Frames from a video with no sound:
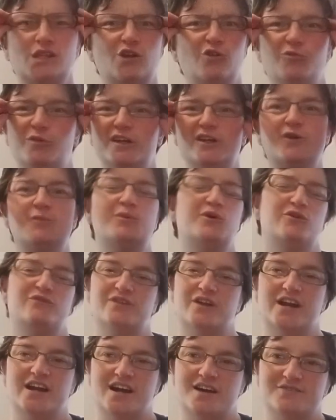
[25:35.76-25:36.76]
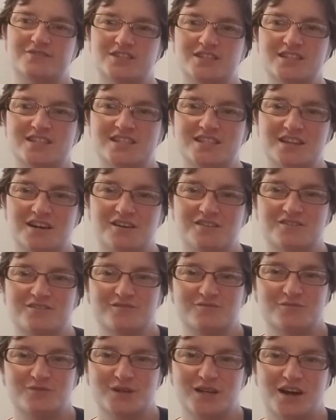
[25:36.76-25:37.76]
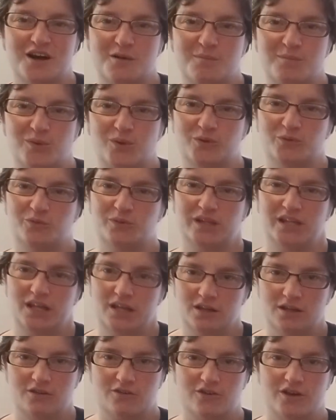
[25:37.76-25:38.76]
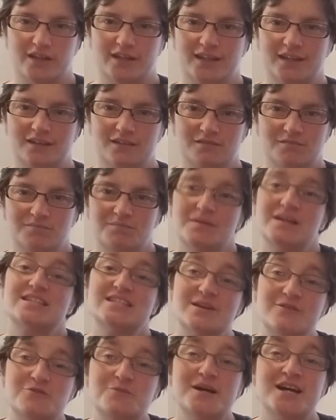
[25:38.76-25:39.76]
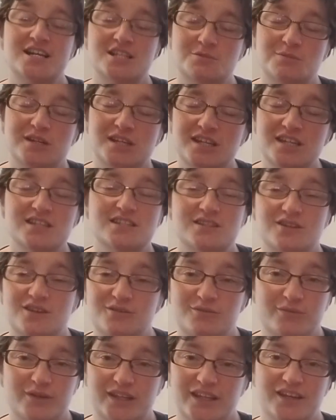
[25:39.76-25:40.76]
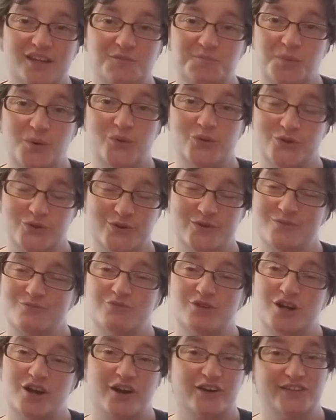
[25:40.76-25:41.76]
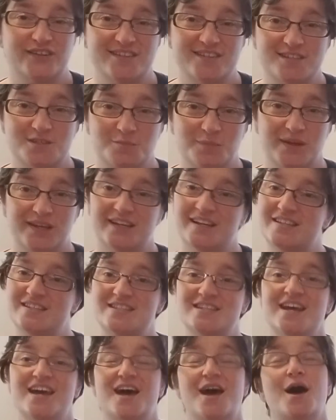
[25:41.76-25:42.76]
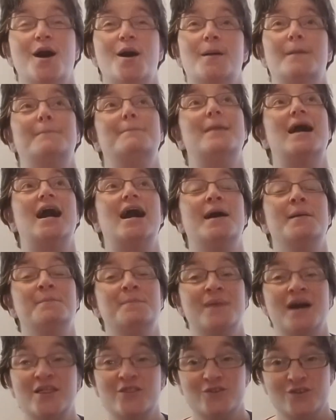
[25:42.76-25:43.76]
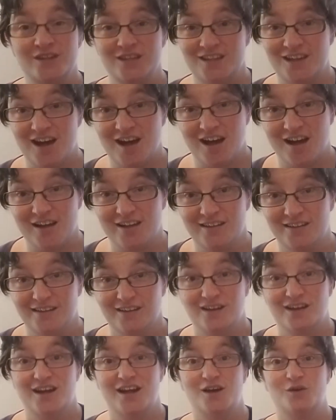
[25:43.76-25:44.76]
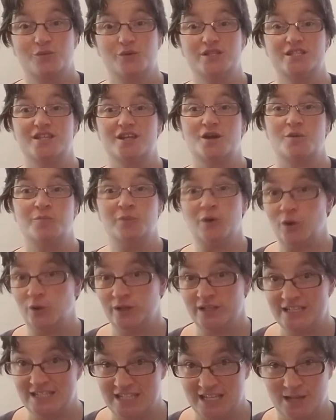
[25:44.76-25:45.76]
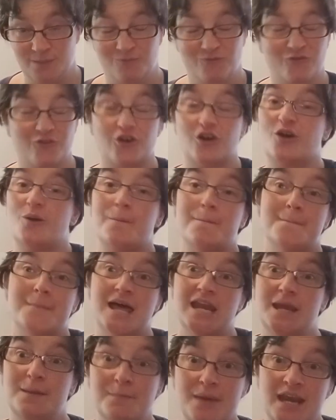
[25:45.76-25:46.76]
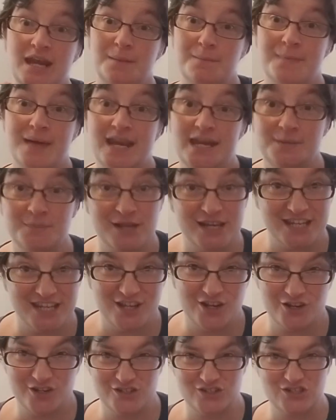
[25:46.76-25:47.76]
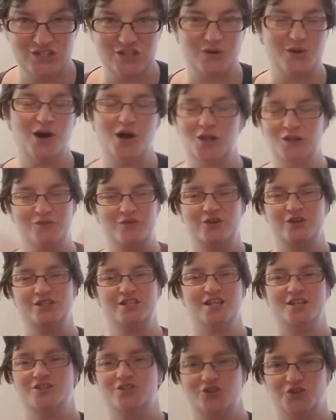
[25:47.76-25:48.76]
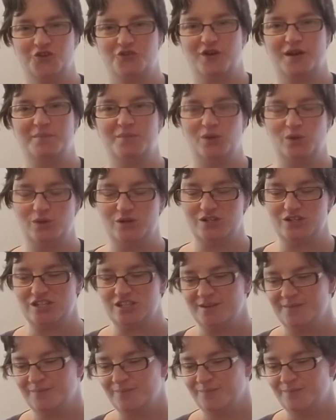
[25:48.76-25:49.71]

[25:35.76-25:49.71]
We don't bowl very often, so we all bowled really crud. Except for my husband. He's a really good bowler regardless, because my mother-in-law was on a bowling team for many, many, many, many years, so all of her sons are great bowlers.